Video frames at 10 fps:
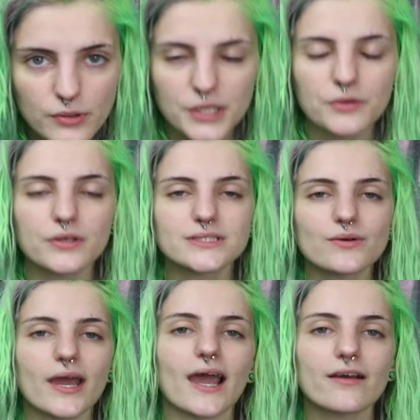You know, you
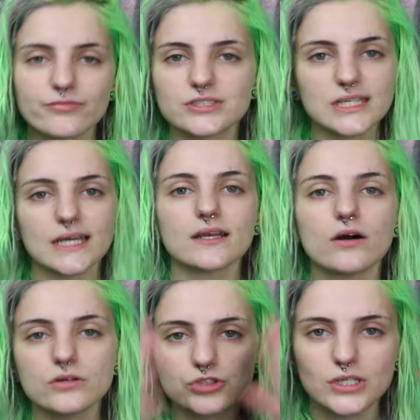don't have to get
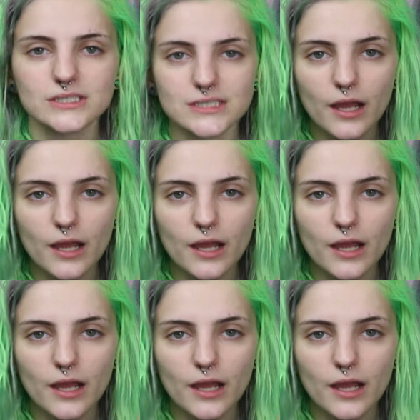all dressed